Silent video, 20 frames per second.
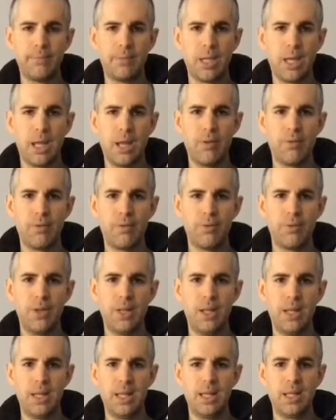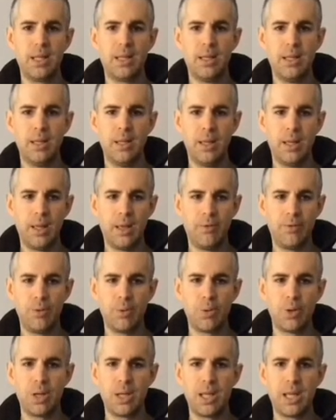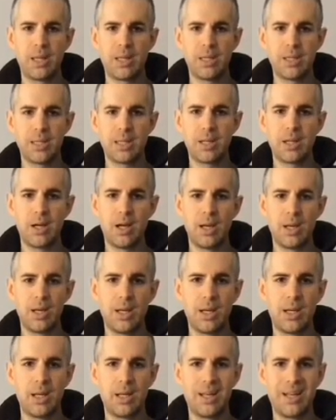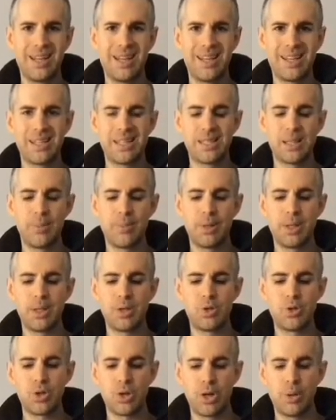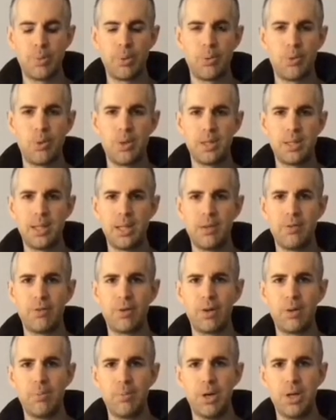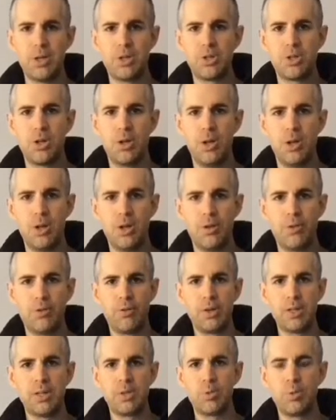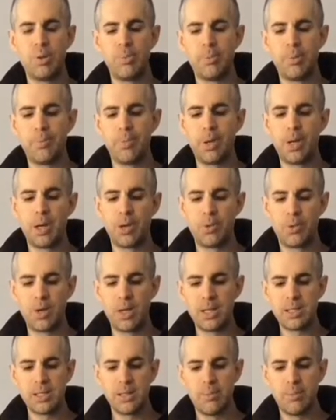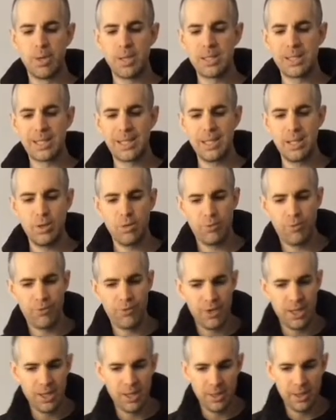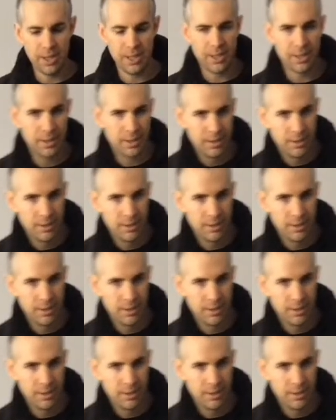I have a feeling if you were to get this caught against something sharp, it wouldn't take very much for it to rip apart. Whereas the Muske, you feel that